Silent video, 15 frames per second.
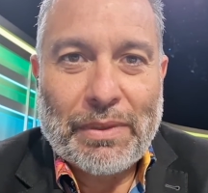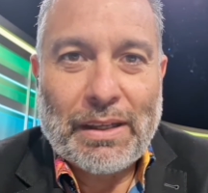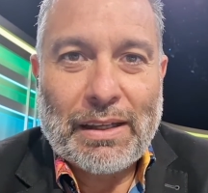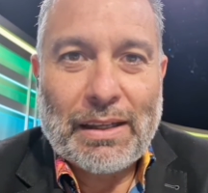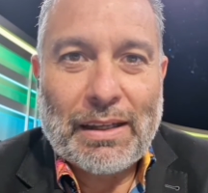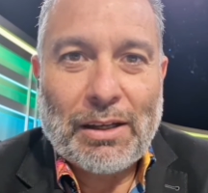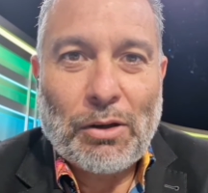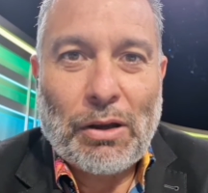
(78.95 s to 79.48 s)

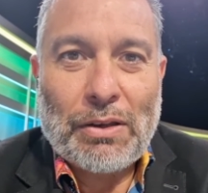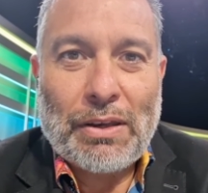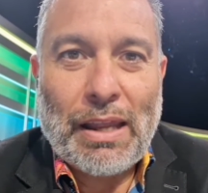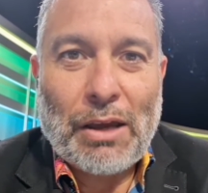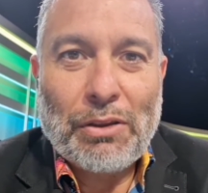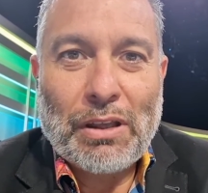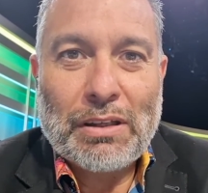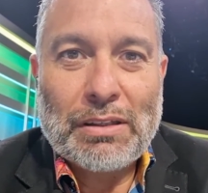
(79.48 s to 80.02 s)
Uh,
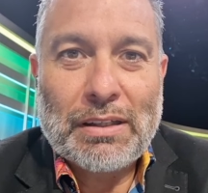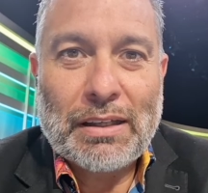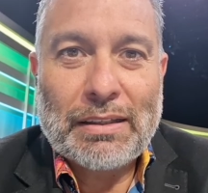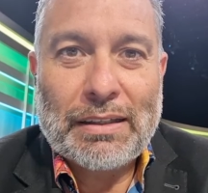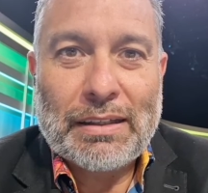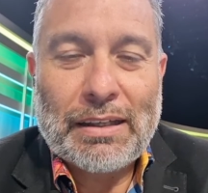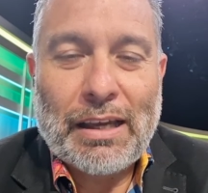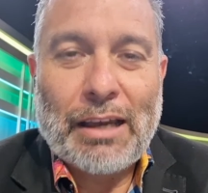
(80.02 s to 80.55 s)
now that uh,
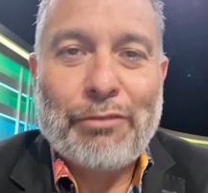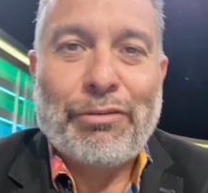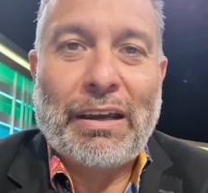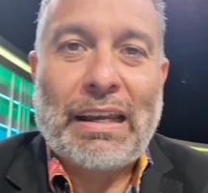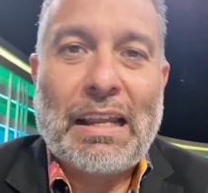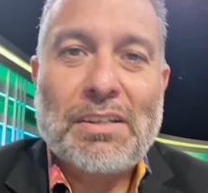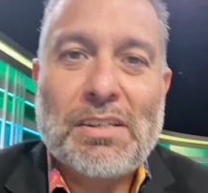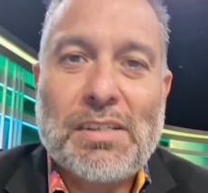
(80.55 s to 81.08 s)
the uh,
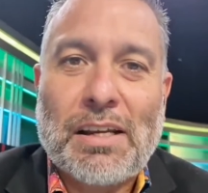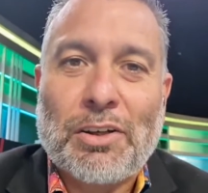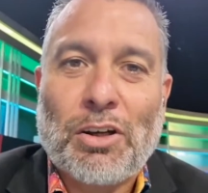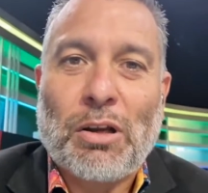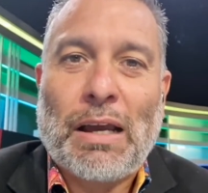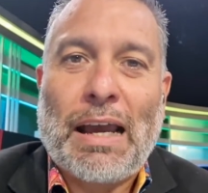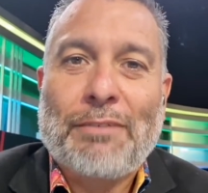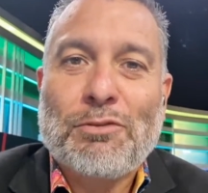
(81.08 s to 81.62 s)
finances are going
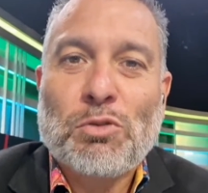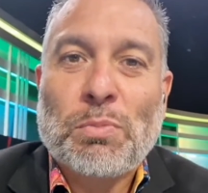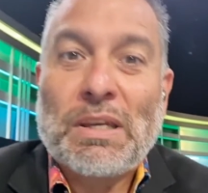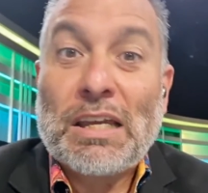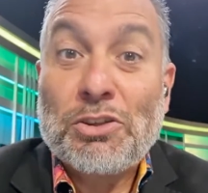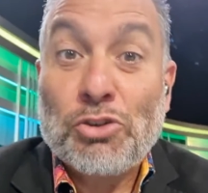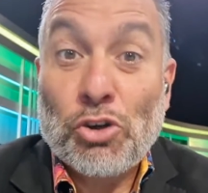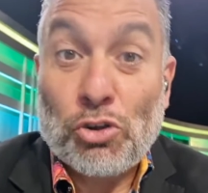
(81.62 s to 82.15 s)
to have to be
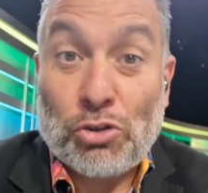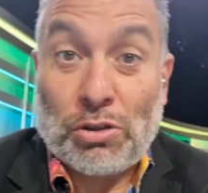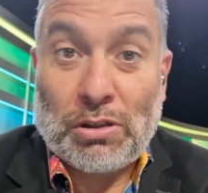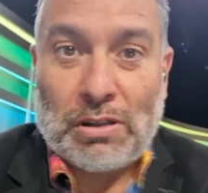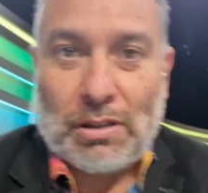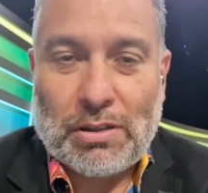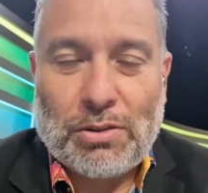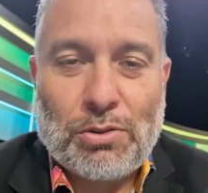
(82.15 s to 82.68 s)

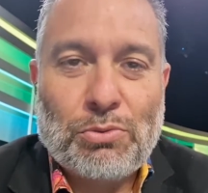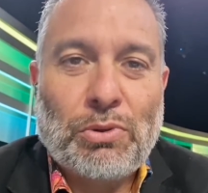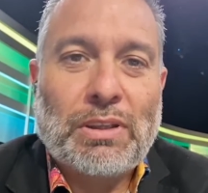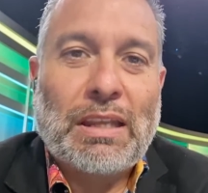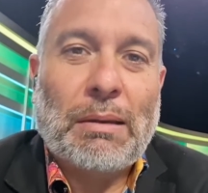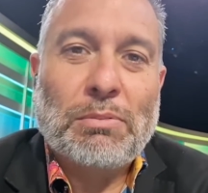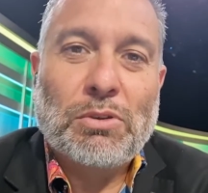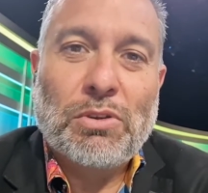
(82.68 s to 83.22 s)
adjusted to
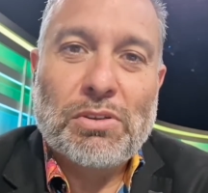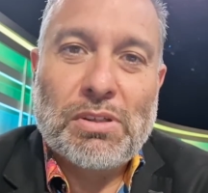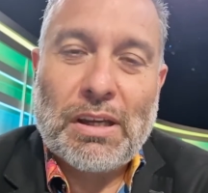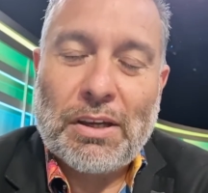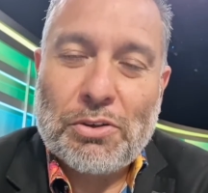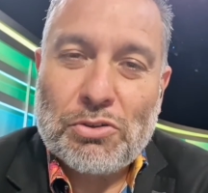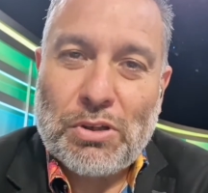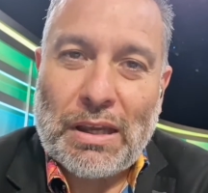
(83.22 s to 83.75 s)
adapt to the
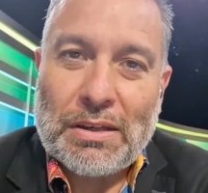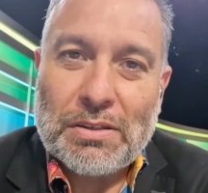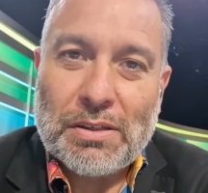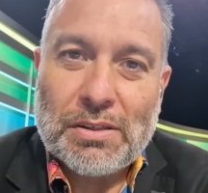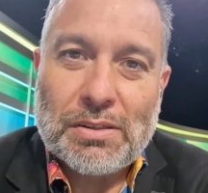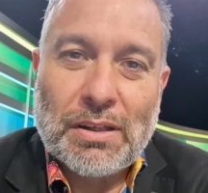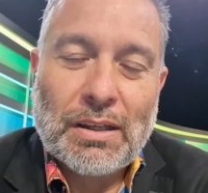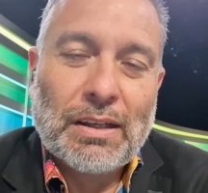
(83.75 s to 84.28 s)

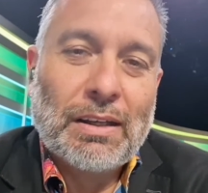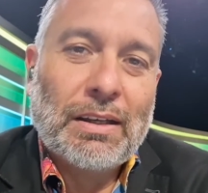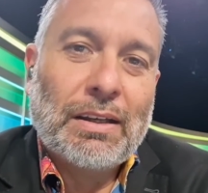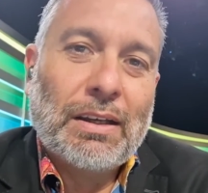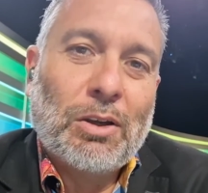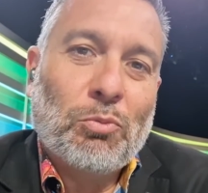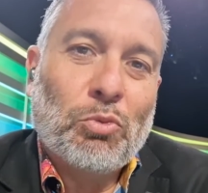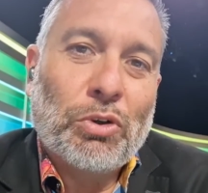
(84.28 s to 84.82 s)
circumstances
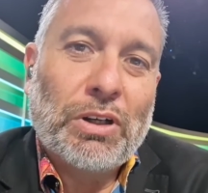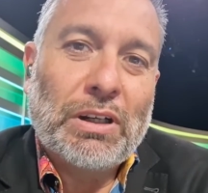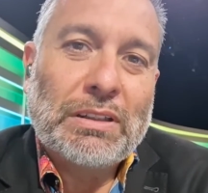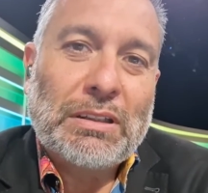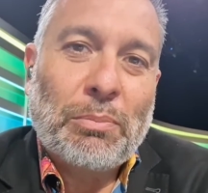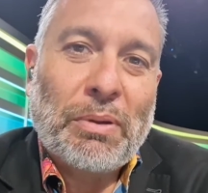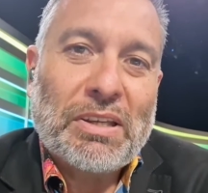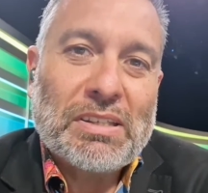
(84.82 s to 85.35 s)
where
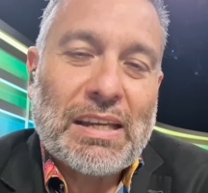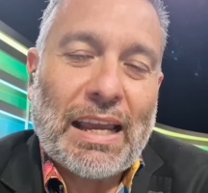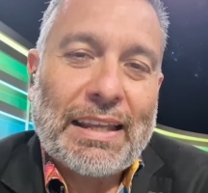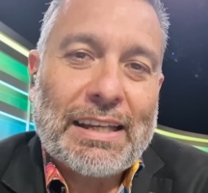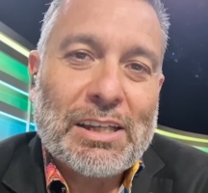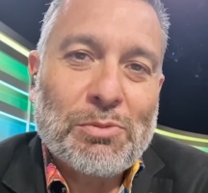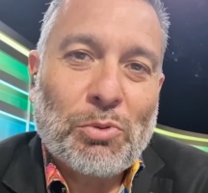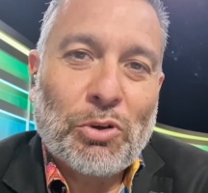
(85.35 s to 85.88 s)
the big
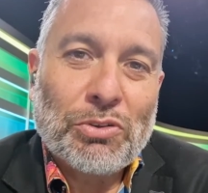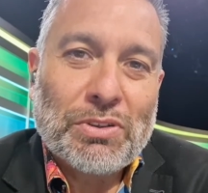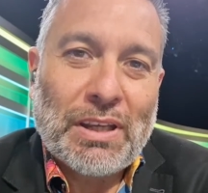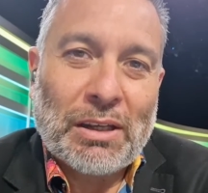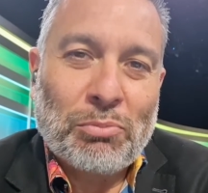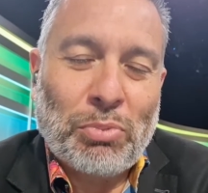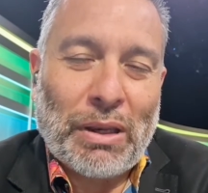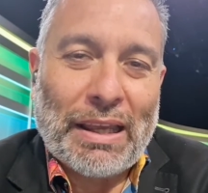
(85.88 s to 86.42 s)
signings won't
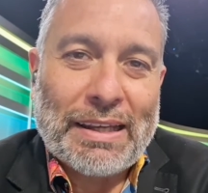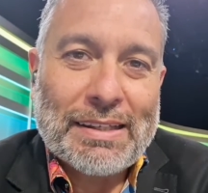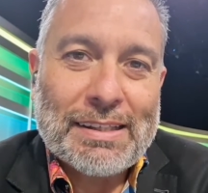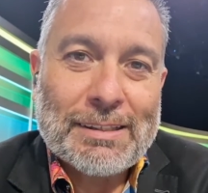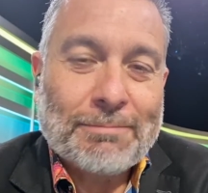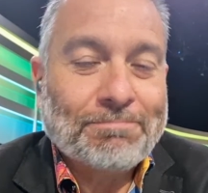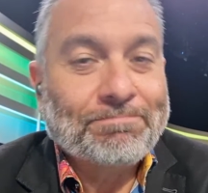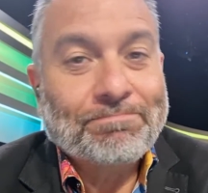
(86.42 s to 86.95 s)
take place,